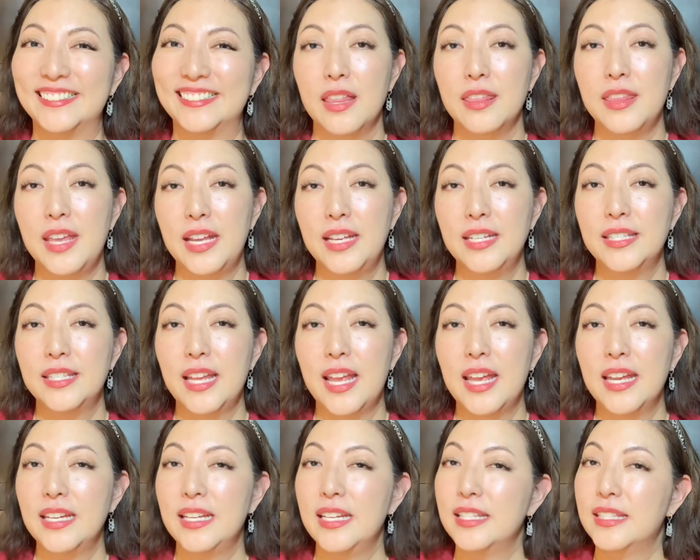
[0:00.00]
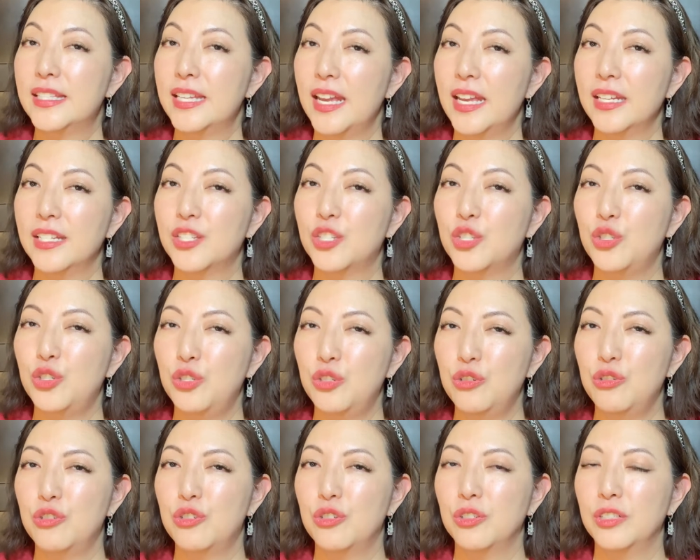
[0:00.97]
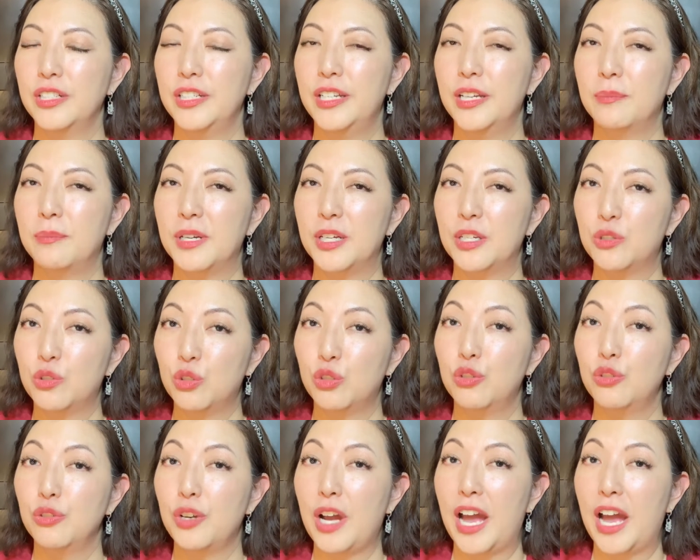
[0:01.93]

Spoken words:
They say it takes usually about 2